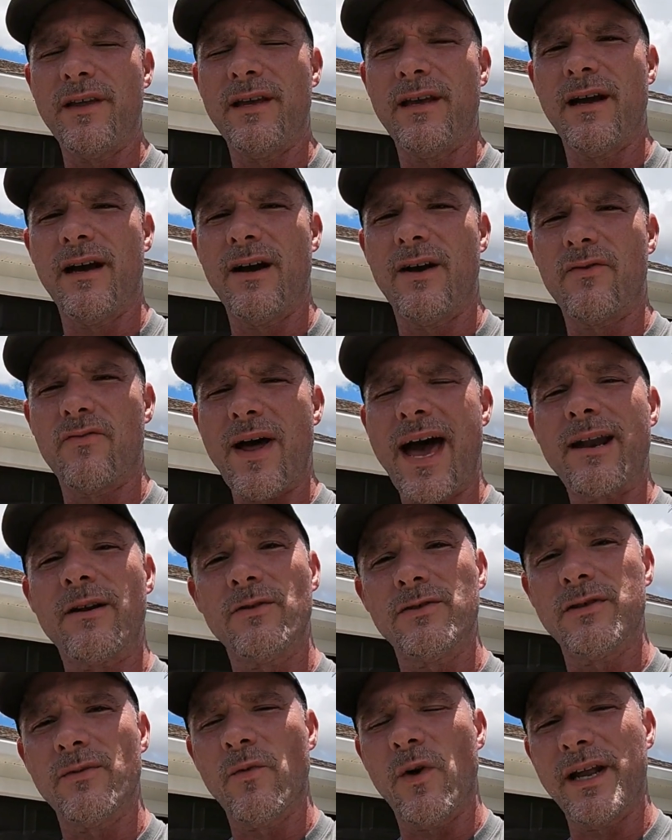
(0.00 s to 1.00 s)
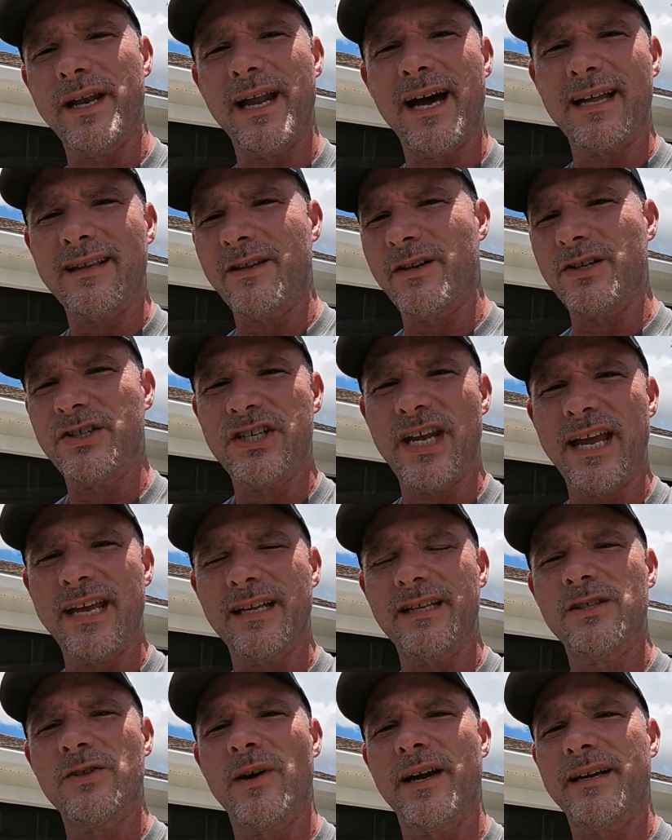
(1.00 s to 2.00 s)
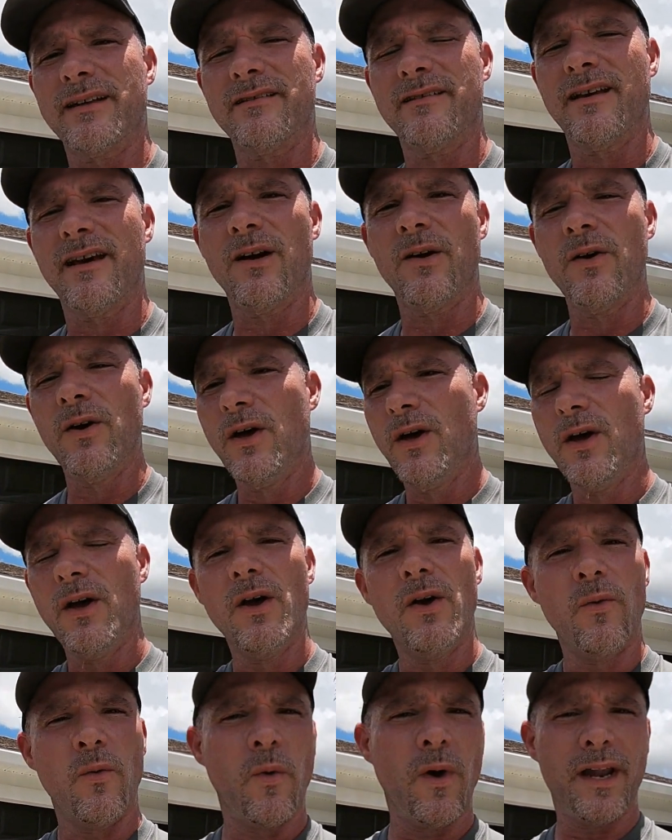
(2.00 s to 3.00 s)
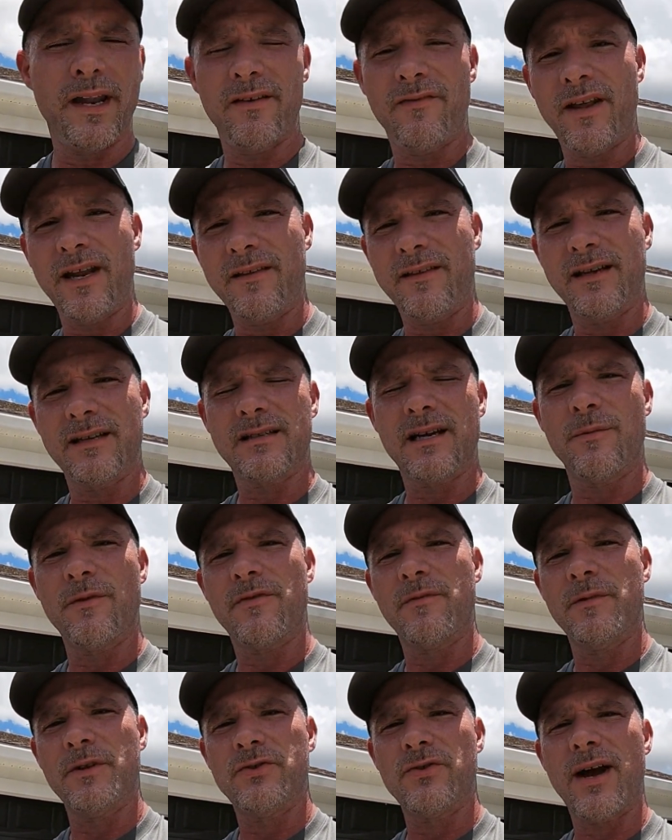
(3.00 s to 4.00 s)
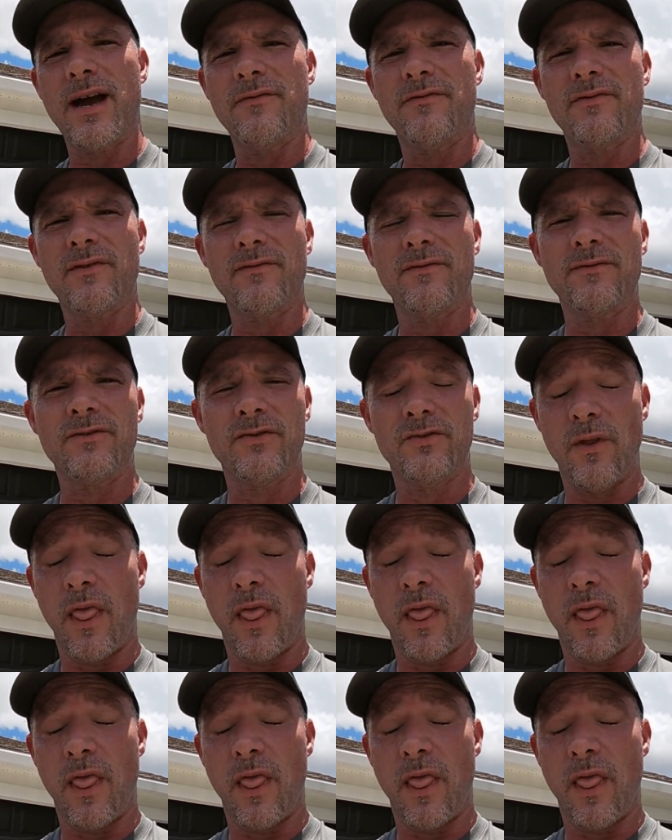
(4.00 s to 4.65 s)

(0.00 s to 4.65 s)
the rattles and whatnot that are shaking, so I can tell what, if anything, is coming from the drivetrain.